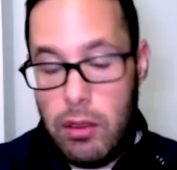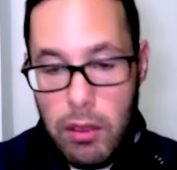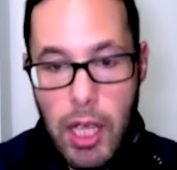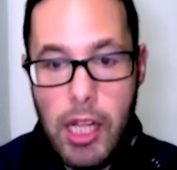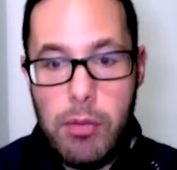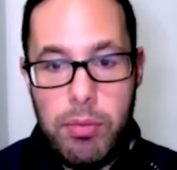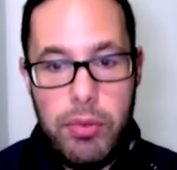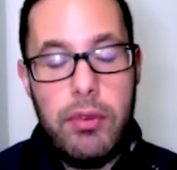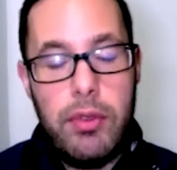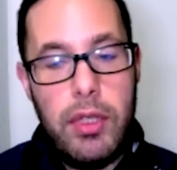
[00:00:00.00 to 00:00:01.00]
help
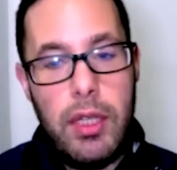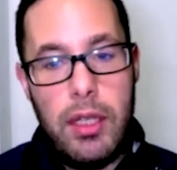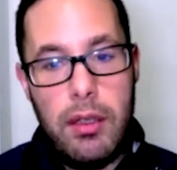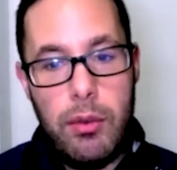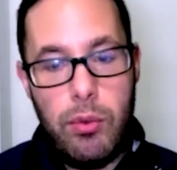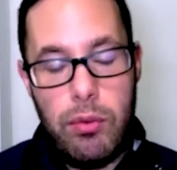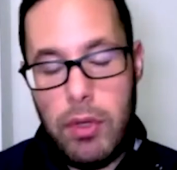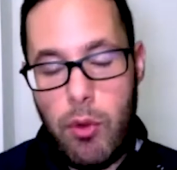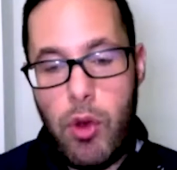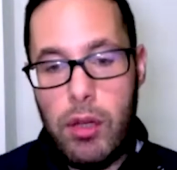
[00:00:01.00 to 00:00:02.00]
to
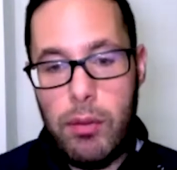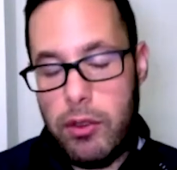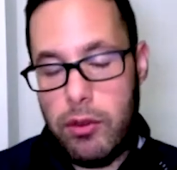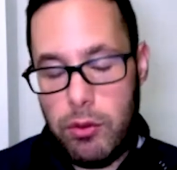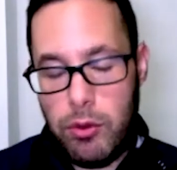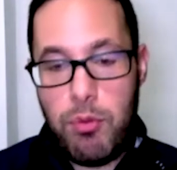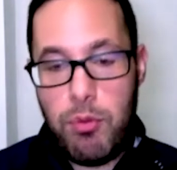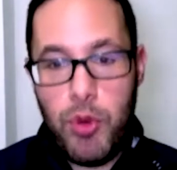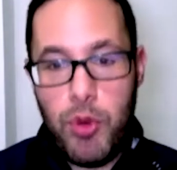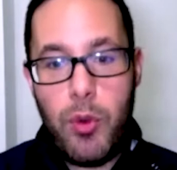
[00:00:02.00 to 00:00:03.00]

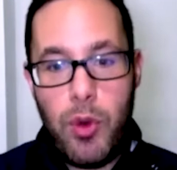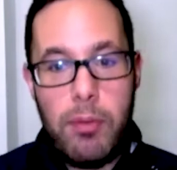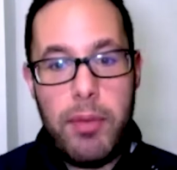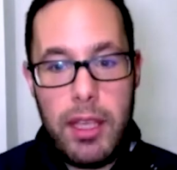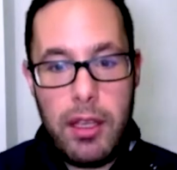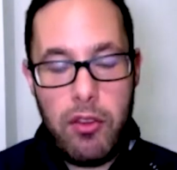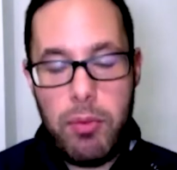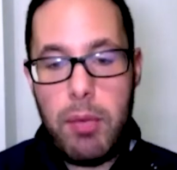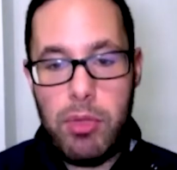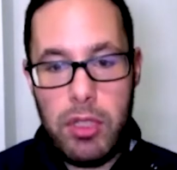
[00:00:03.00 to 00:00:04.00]
improve the well-being of
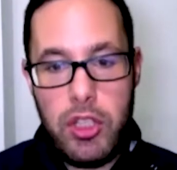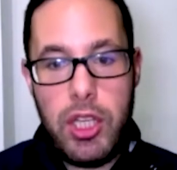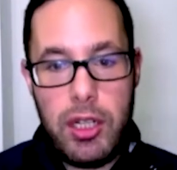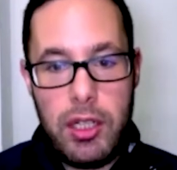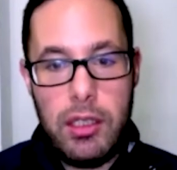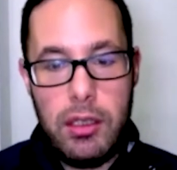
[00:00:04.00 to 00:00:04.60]
people in general?